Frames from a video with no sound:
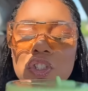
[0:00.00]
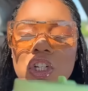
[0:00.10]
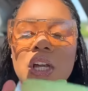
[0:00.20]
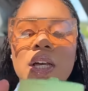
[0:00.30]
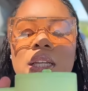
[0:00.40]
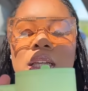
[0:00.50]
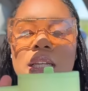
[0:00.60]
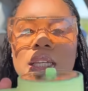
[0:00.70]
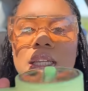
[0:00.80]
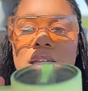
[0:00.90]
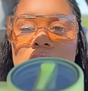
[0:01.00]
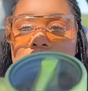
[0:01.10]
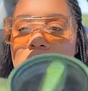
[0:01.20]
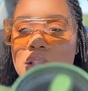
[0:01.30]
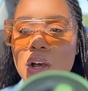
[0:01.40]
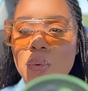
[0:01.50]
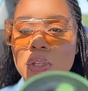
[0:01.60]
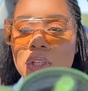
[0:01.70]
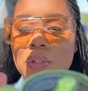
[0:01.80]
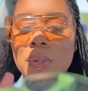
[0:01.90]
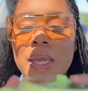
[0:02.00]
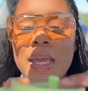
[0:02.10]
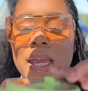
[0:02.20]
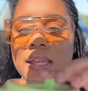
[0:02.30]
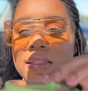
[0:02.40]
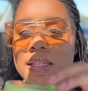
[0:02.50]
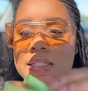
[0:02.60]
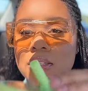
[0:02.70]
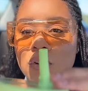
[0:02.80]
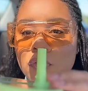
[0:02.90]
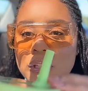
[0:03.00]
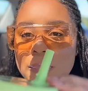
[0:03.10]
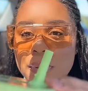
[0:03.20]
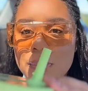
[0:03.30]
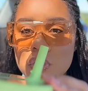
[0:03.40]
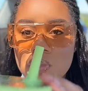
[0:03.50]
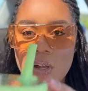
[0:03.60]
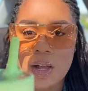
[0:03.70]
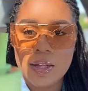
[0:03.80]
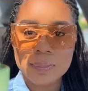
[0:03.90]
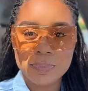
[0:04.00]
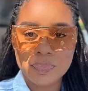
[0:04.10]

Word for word: jug. It is so cute. And this little flip up straw,